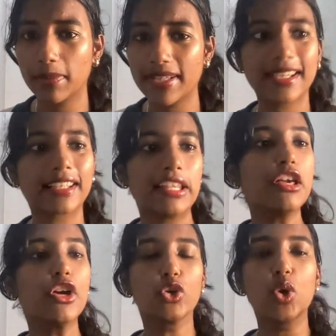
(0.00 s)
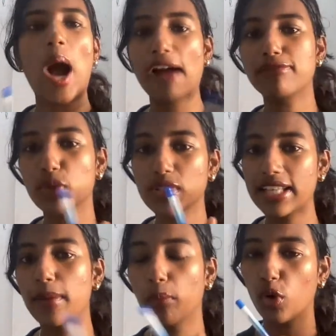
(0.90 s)
Basically, you have to
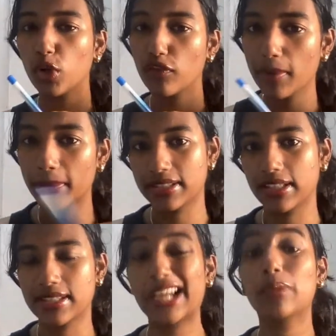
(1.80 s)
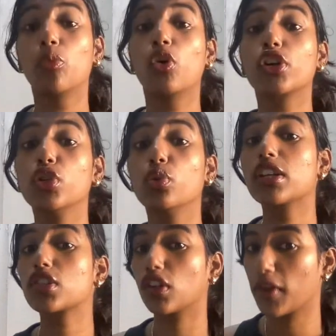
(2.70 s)
sell more of your biscuits, like more
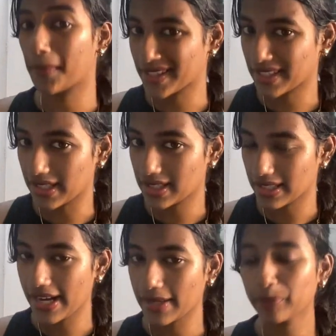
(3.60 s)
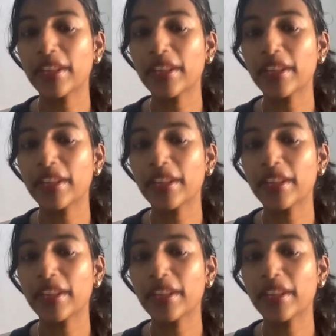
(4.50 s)
units of your biscuits, right?